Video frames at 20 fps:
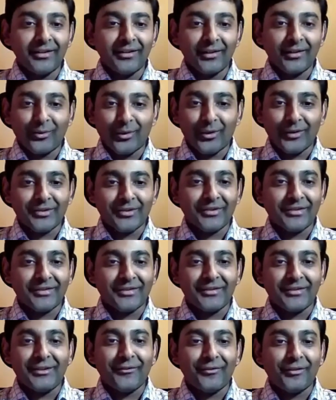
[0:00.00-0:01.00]
as a thought
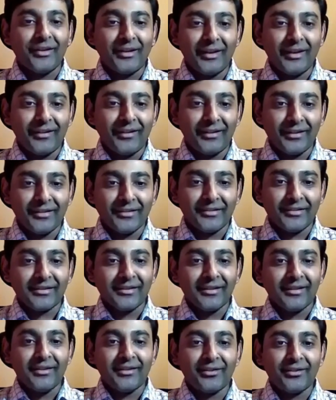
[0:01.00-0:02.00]
leader across different
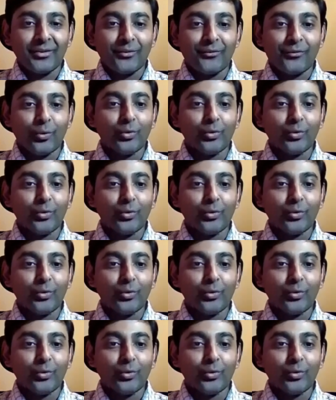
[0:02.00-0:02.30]
areas.